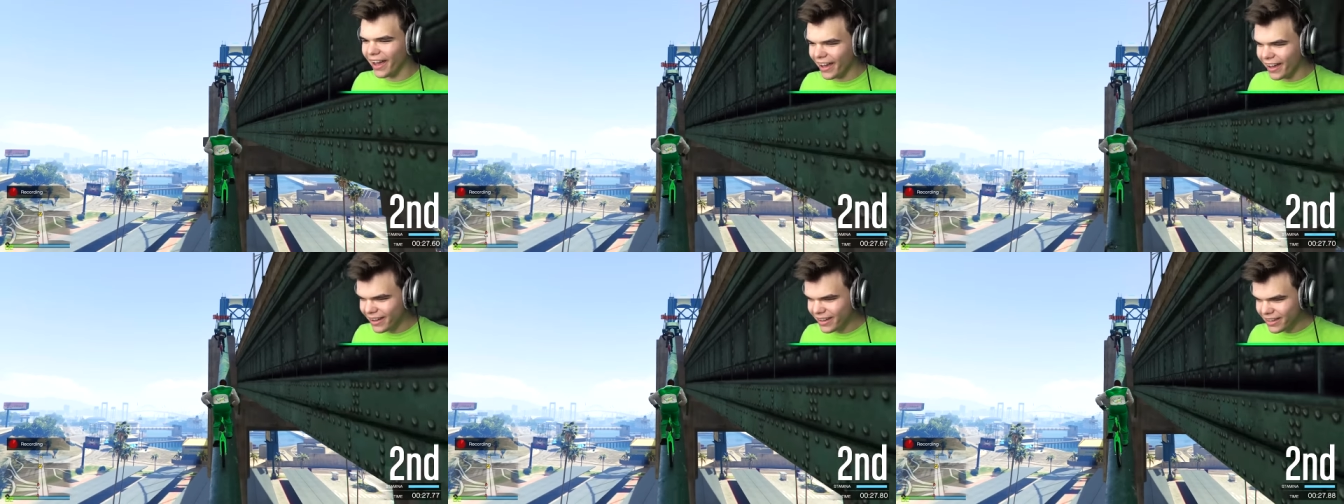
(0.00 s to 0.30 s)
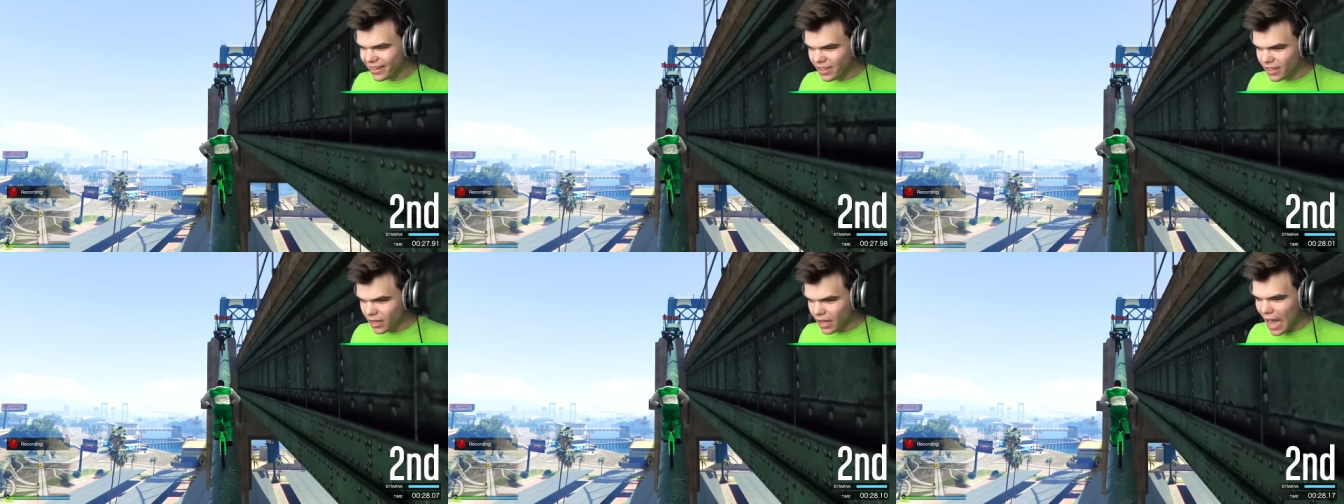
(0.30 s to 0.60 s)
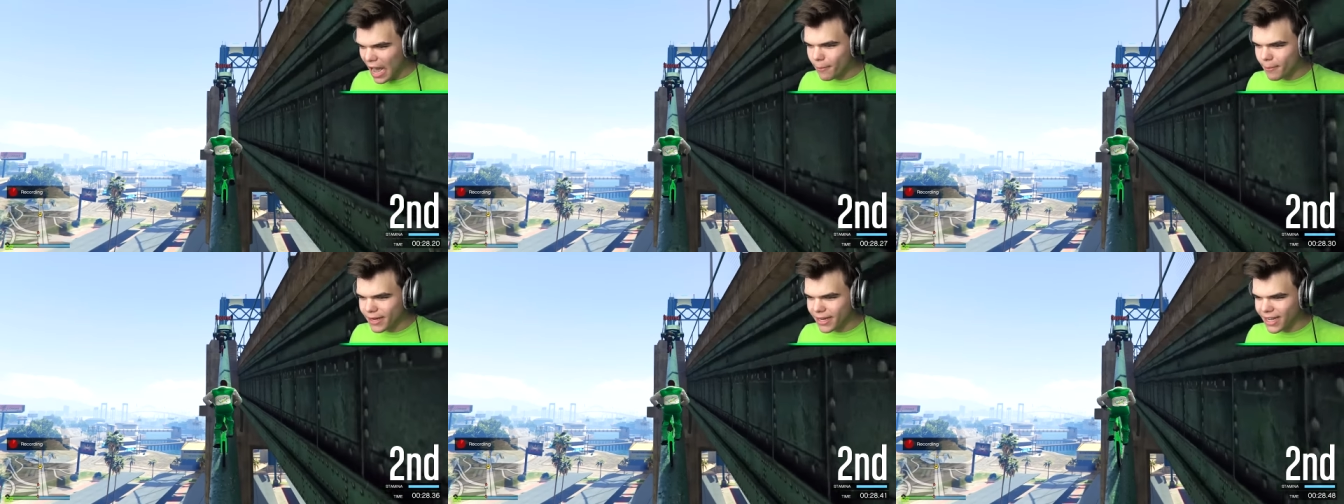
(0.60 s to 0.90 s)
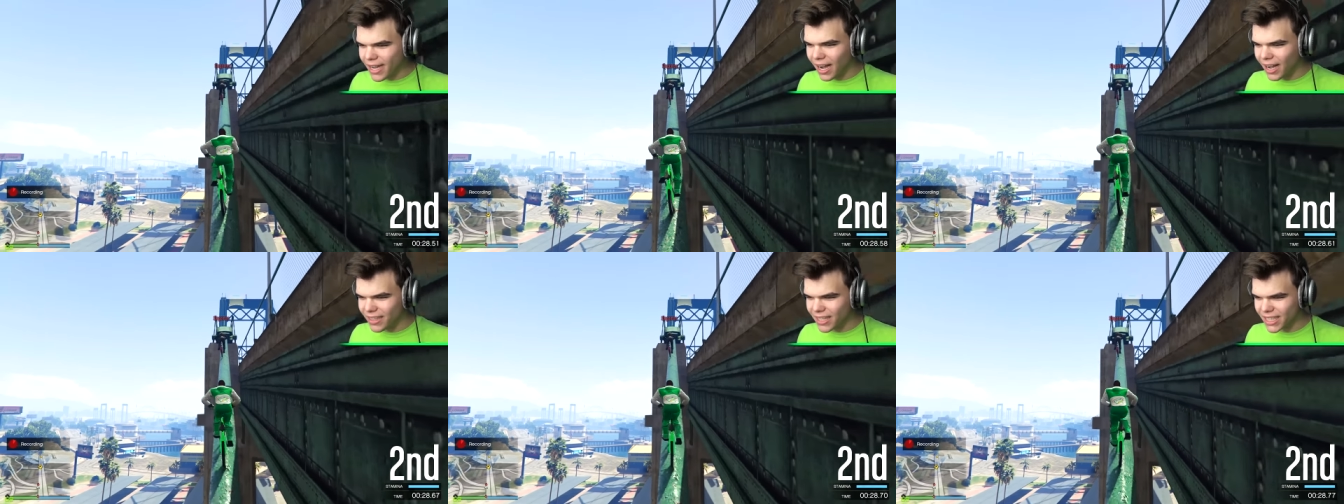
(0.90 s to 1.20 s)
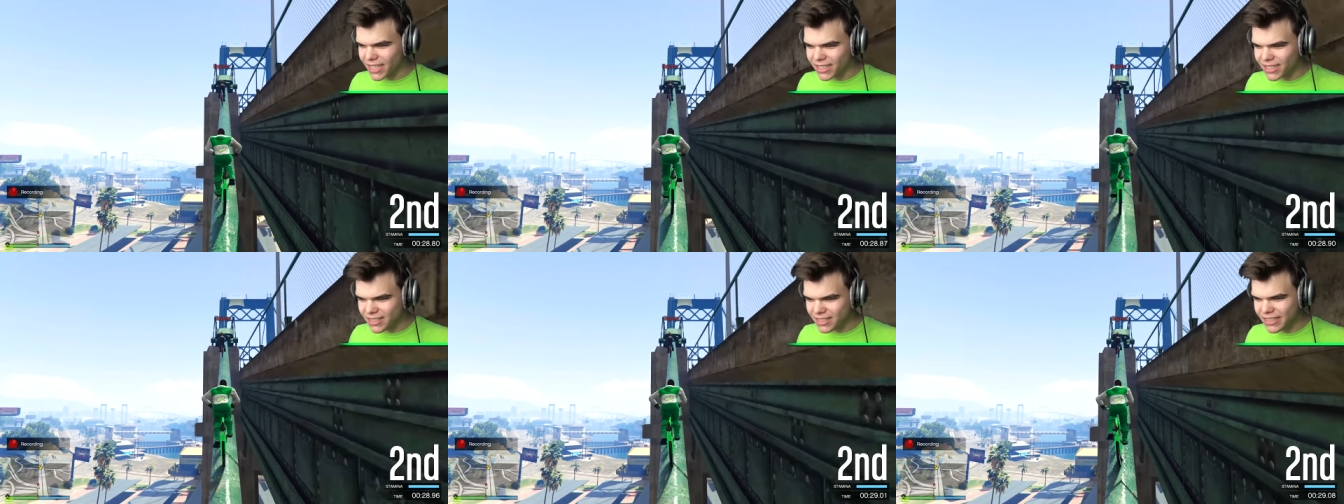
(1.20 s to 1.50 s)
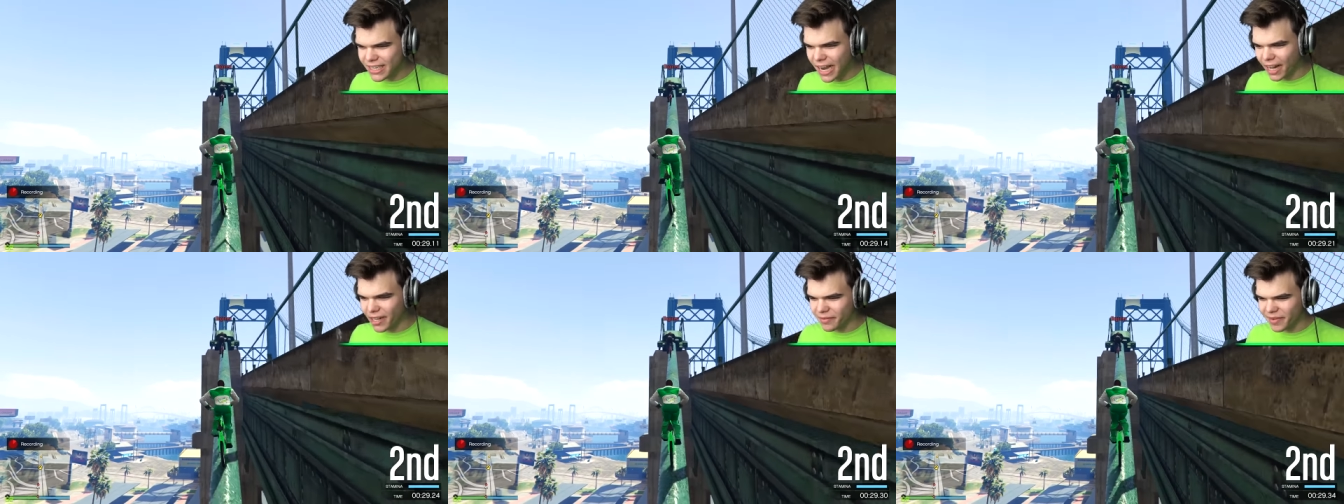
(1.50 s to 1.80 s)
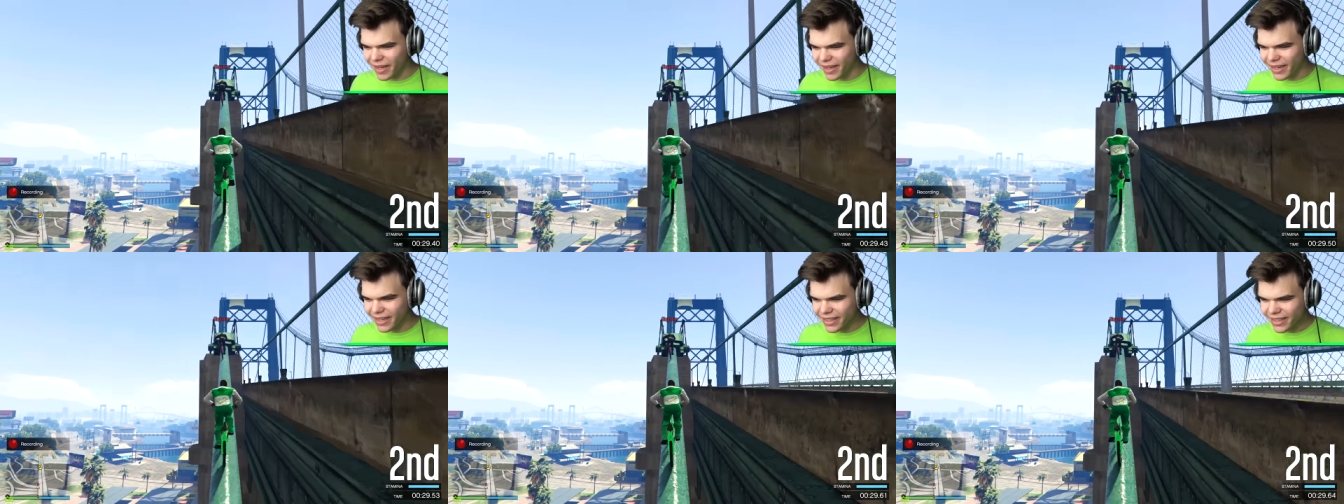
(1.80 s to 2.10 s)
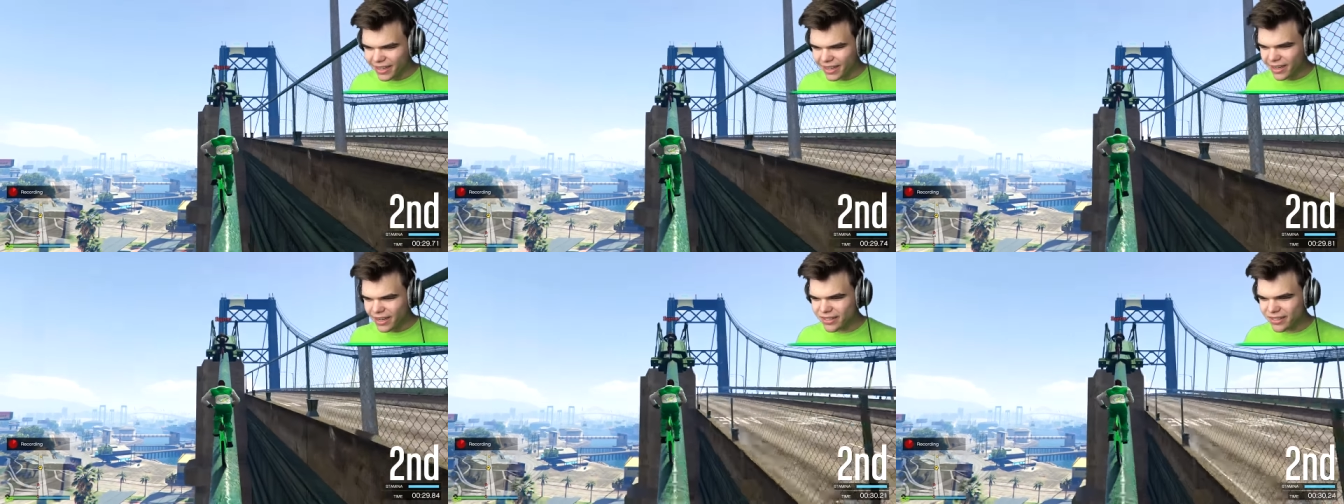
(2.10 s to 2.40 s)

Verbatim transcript: Come on. How many colors? Tell me.